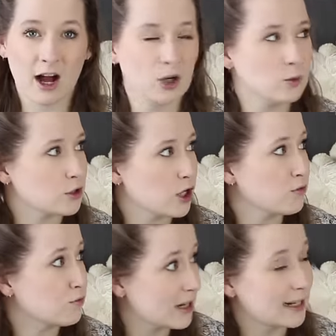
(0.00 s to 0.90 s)
I
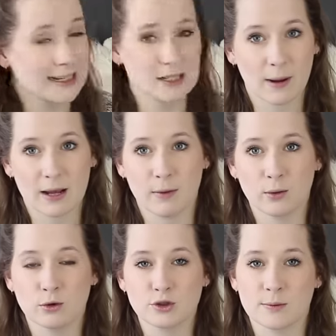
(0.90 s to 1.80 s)
also really need to paint my
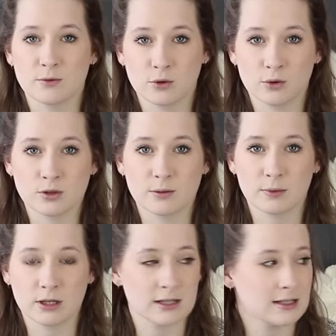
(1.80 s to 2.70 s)
wardrobe doors
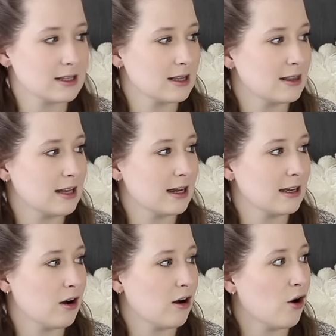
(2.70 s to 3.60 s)
because
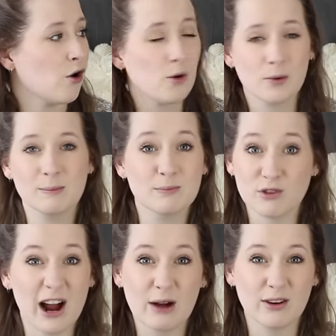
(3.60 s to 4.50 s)
they are horrible and
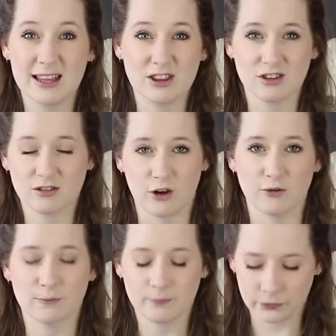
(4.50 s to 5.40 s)
brown and they just
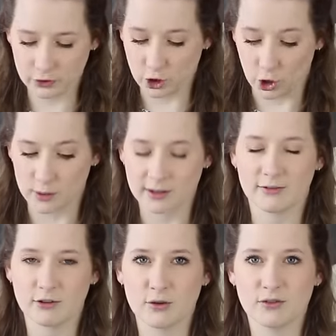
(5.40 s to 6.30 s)
don't go. And
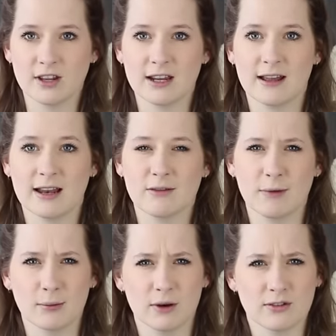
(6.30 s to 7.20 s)
if you've seen any of
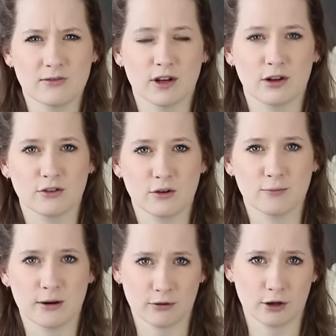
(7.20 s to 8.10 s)
my previous videos do
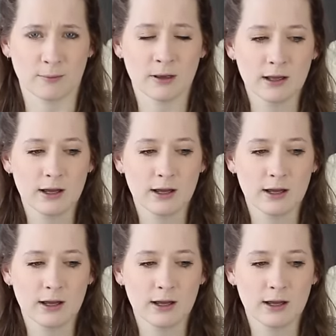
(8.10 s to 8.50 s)
my room,